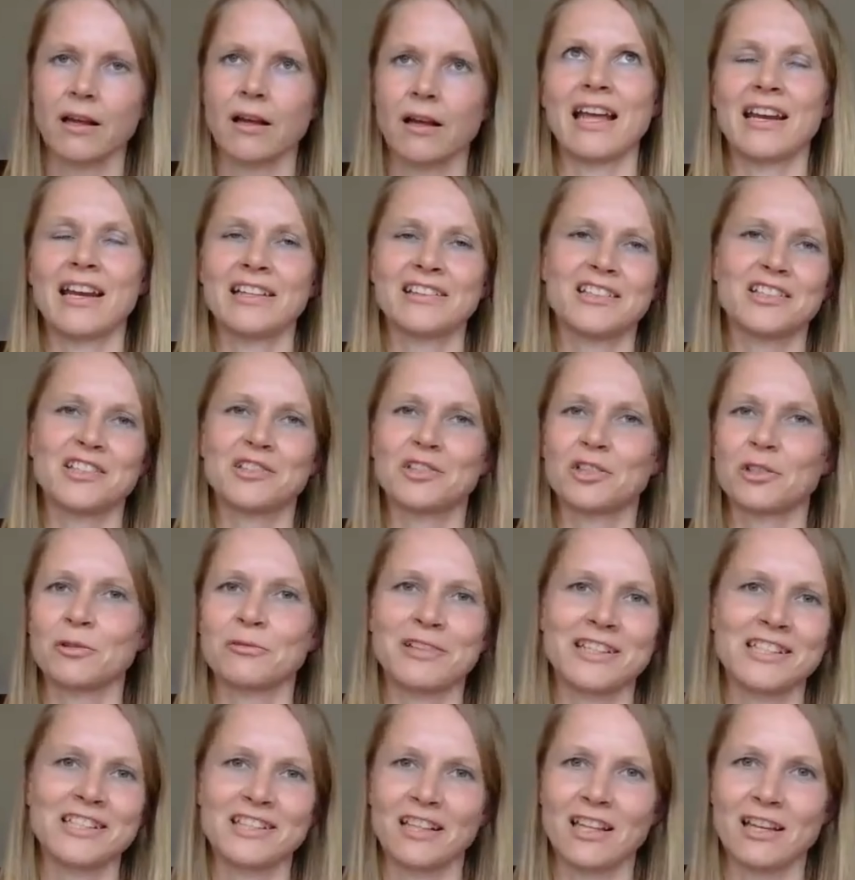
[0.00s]
and at the
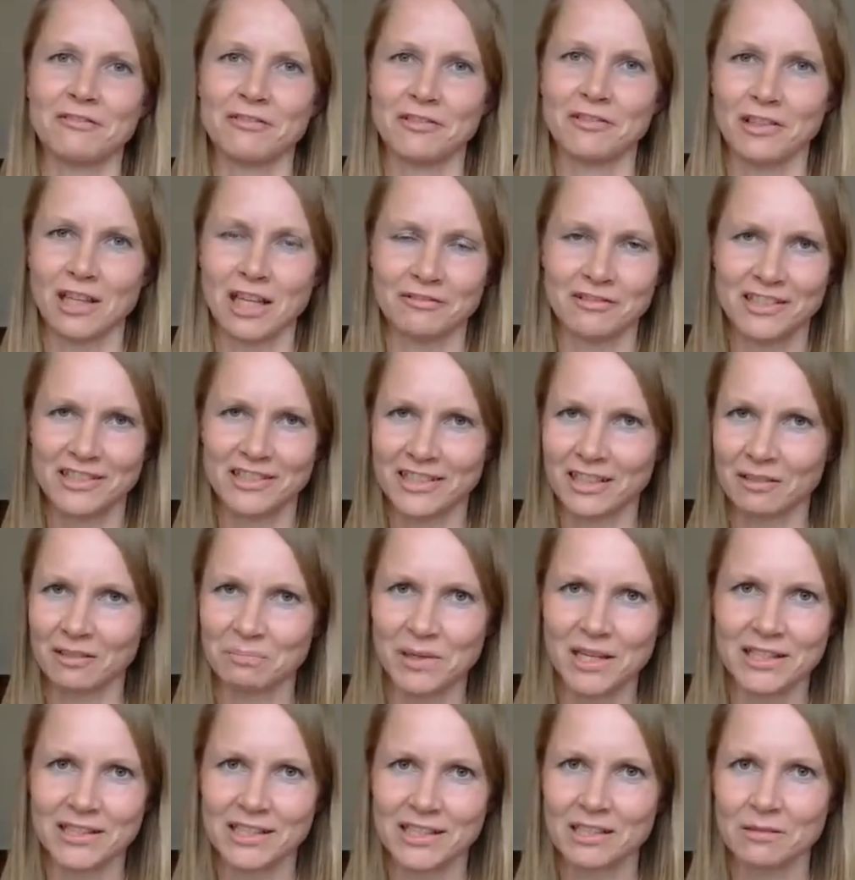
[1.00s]
surface level, I was still
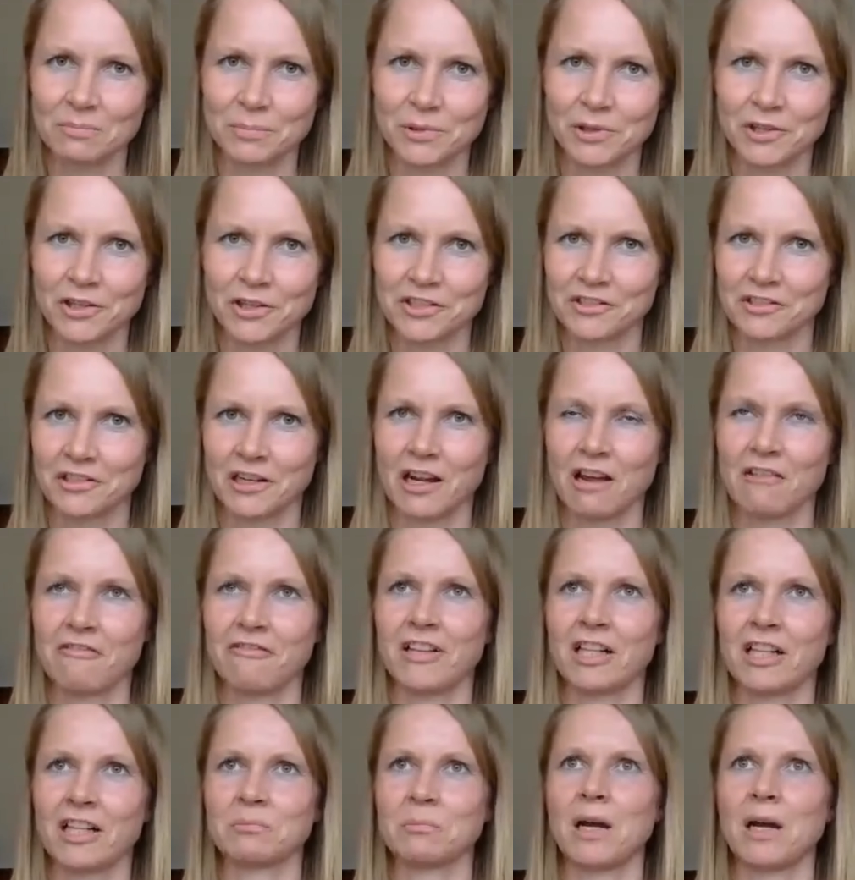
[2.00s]
being this person, and I
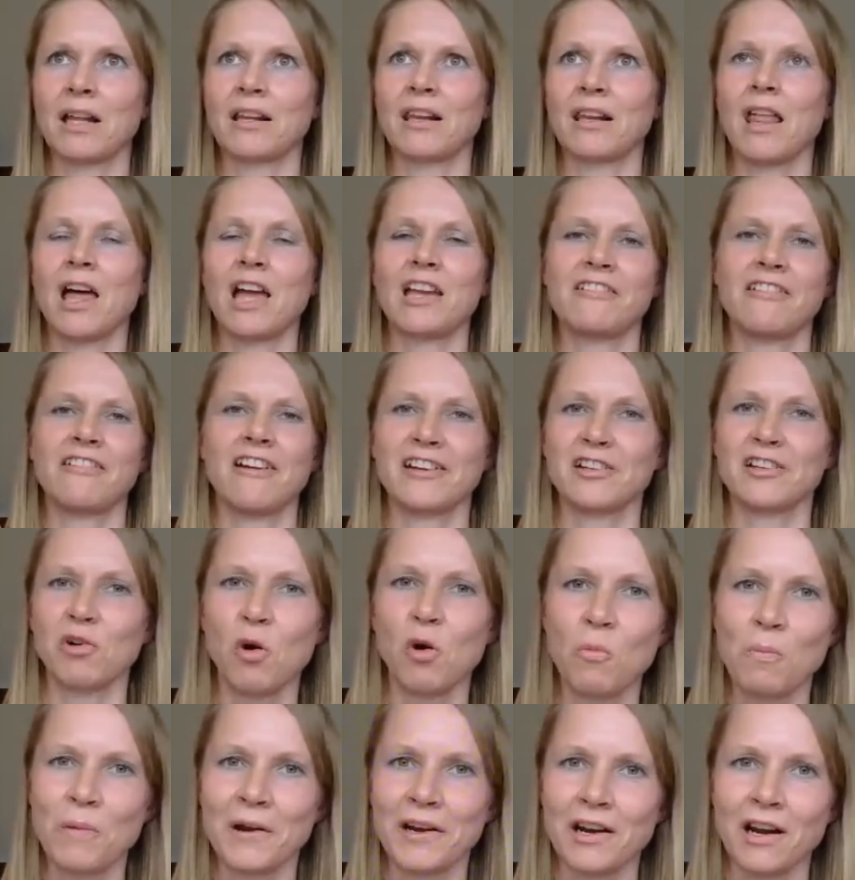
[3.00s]
felt my life had
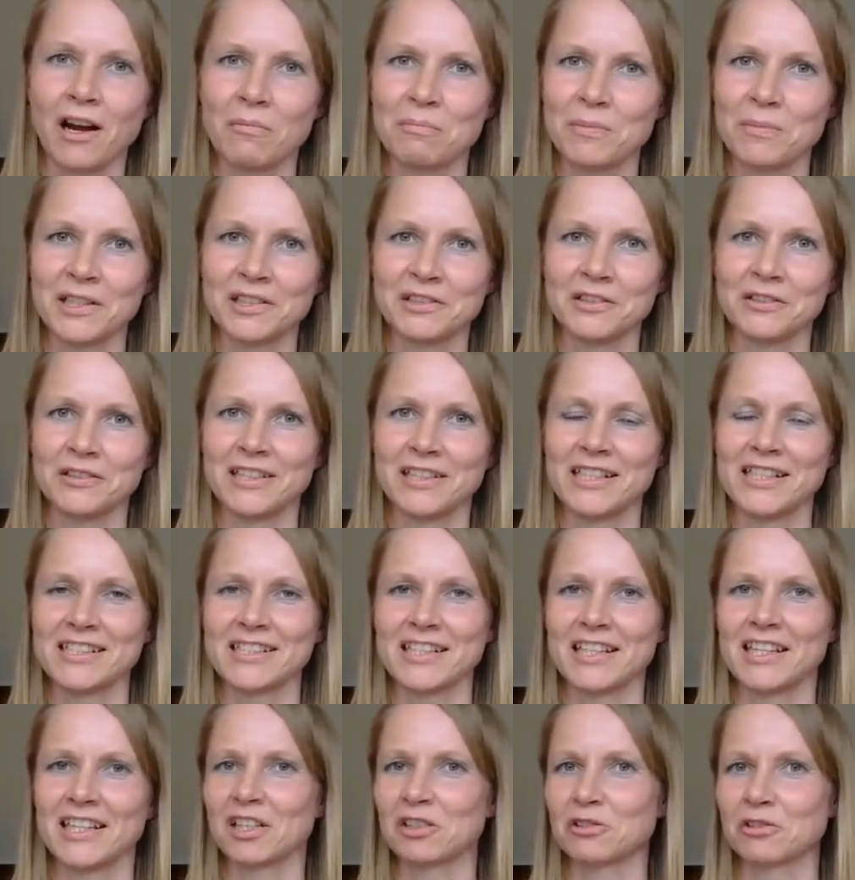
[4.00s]
opened up into
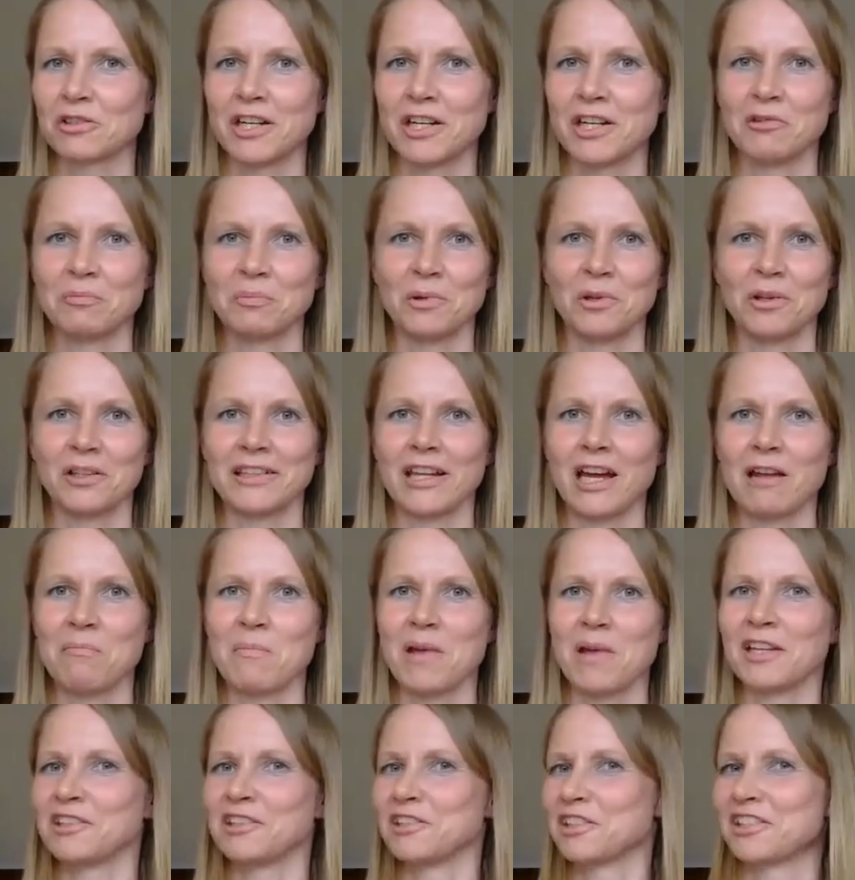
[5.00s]
this incredible
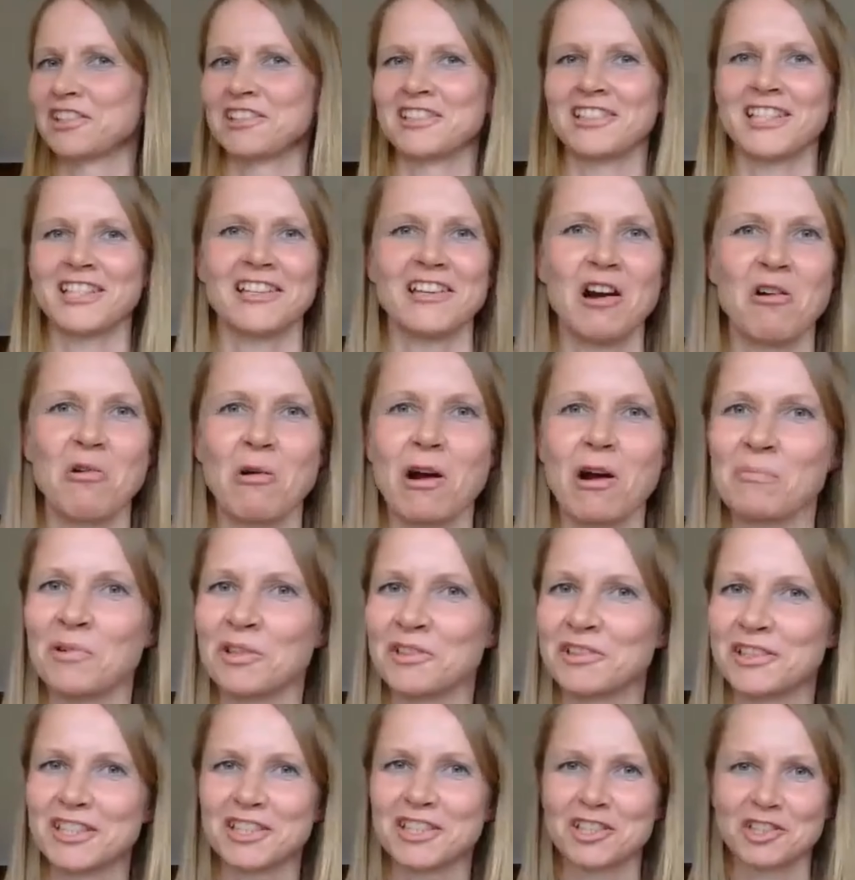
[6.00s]
dimension that now I'm
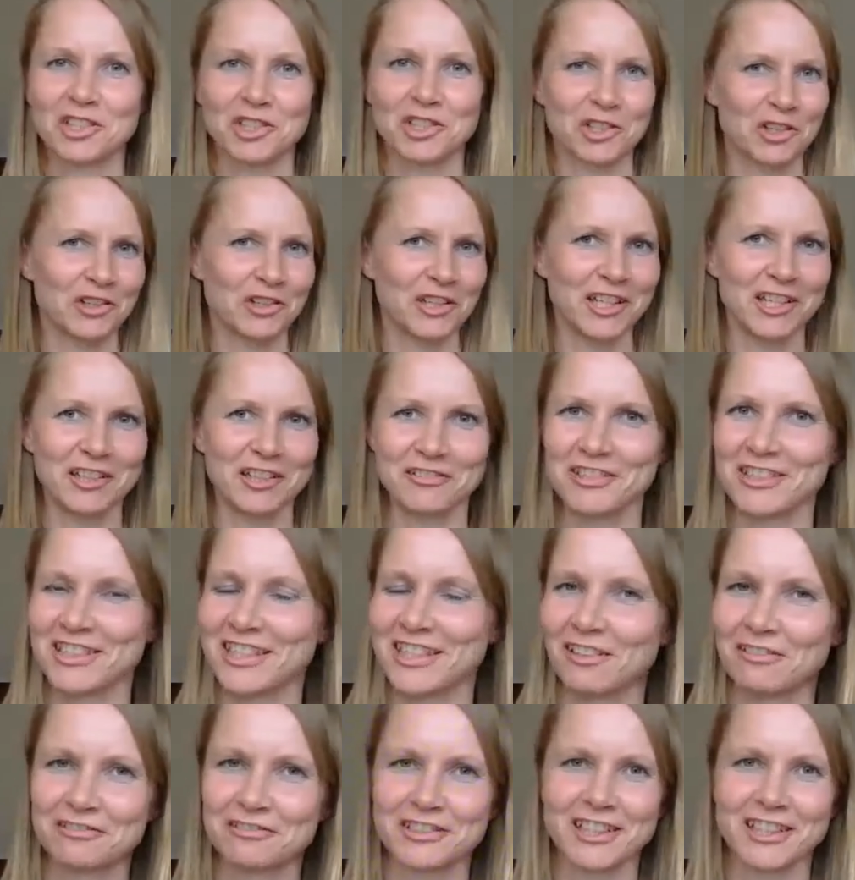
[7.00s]
on this journey of
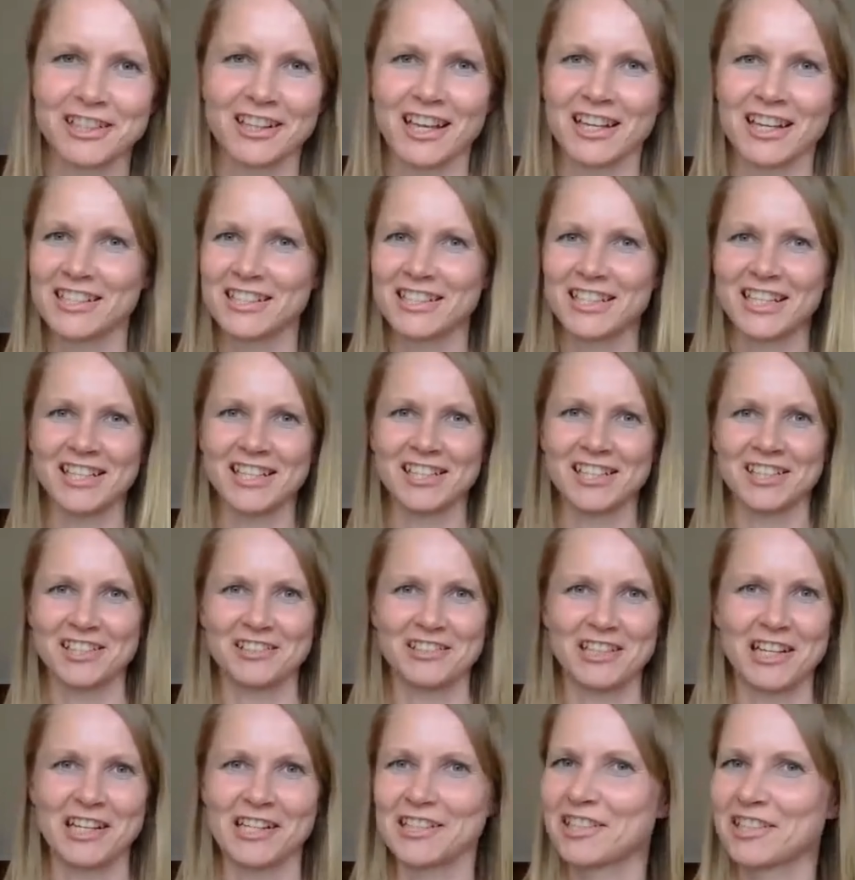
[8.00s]

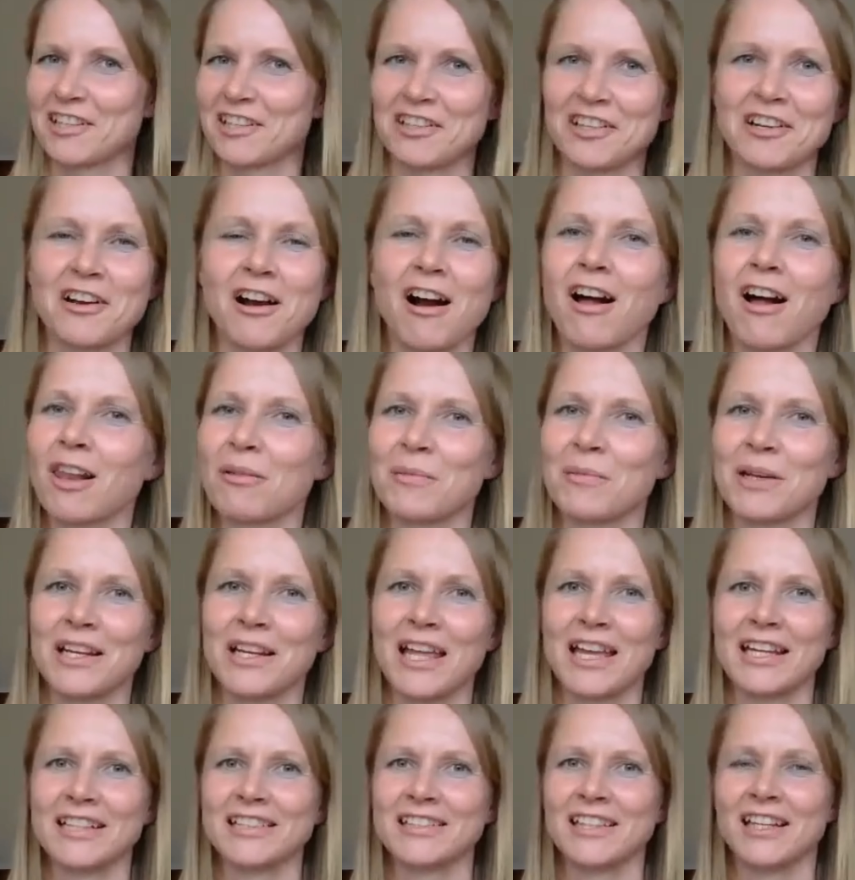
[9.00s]
self-realization, and it's going to
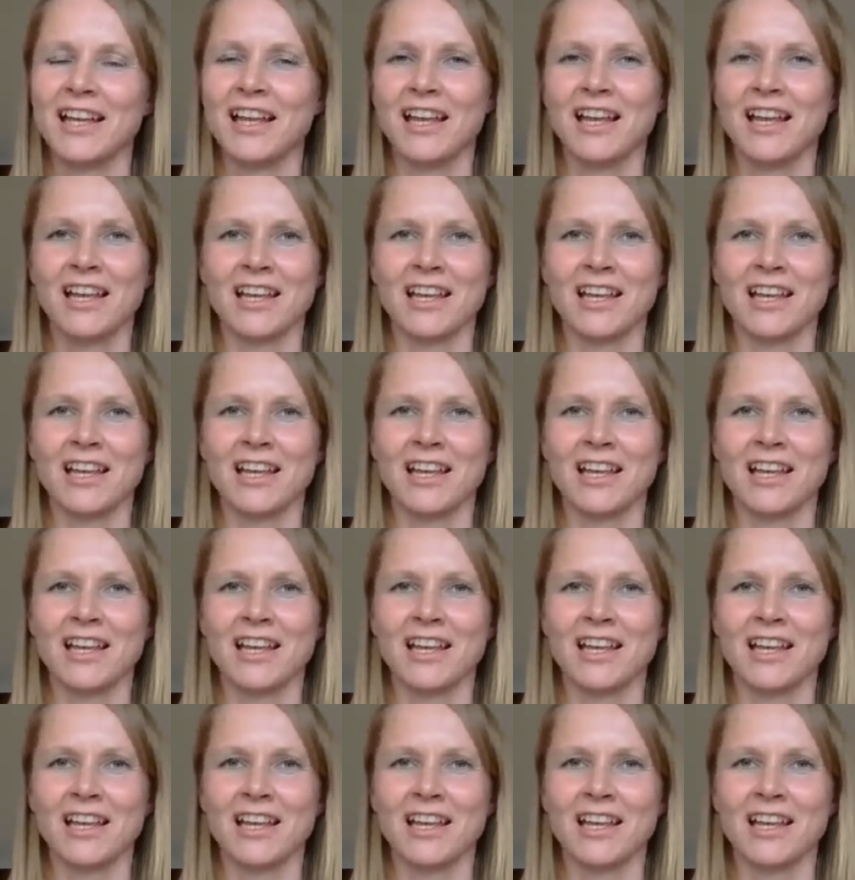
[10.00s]
culminate